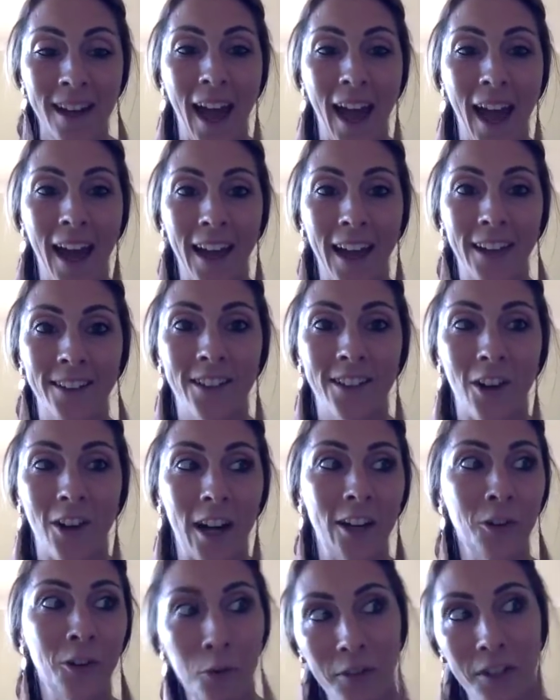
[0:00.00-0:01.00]
And
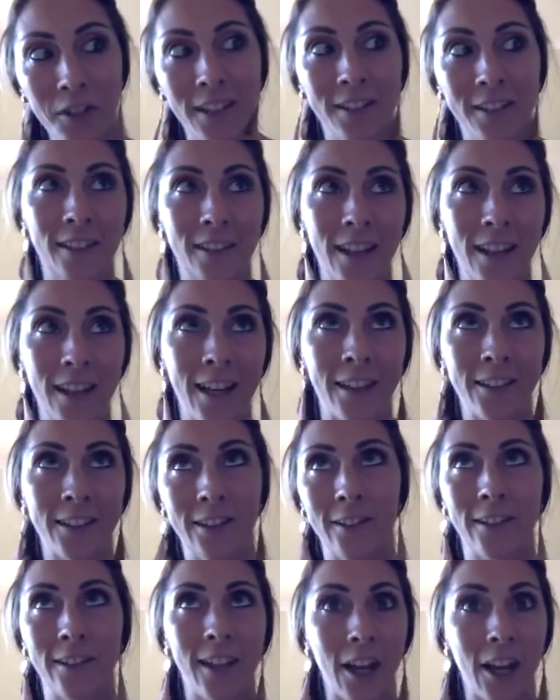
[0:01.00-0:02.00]
I looked into things
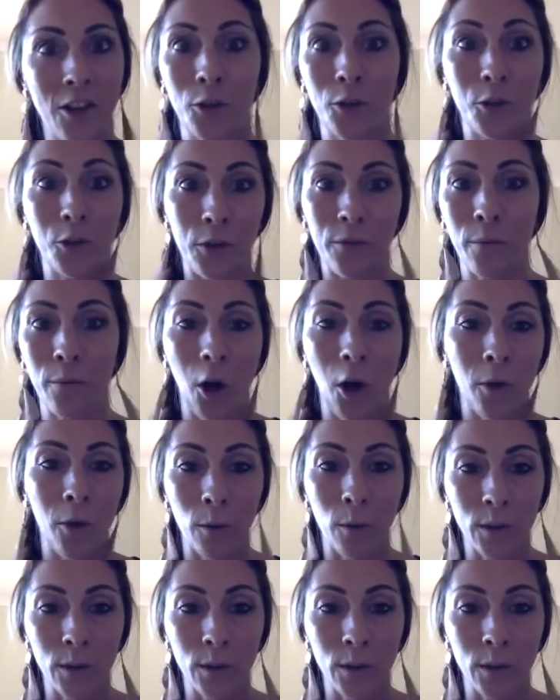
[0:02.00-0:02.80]
that you could do from home.